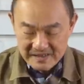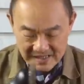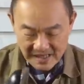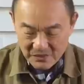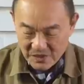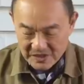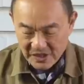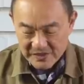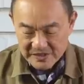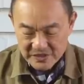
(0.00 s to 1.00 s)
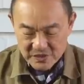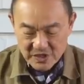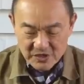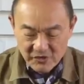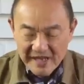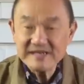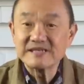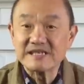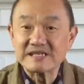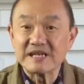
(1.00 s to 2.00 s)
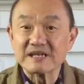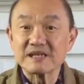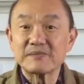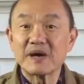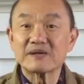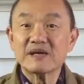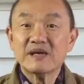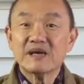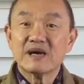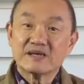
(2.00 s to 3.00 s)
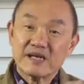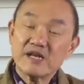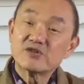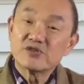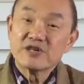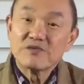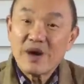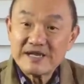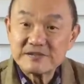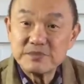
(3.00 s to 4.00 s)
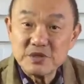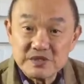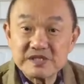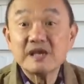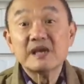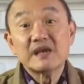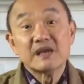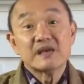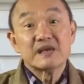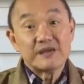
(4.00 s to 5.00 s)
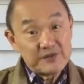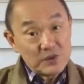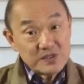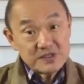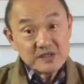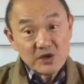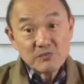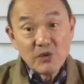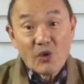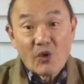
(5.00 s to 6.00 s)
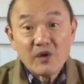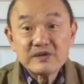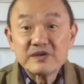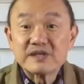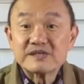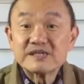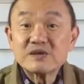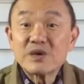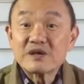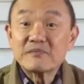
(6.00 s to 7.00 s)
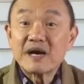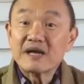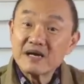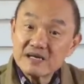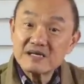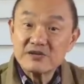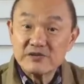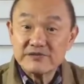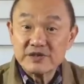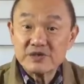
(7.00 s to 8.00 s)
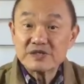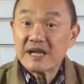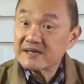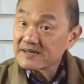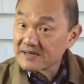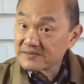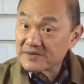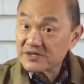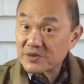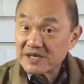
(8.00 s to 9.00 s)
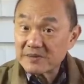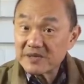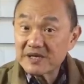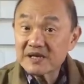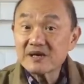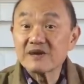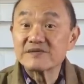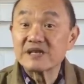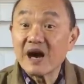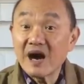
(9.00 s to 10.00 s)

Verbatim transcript: Now, I won't go into great detail about the history of White's boots. If you want to know more, you can see one of my earlier reviews, like this one up here, of the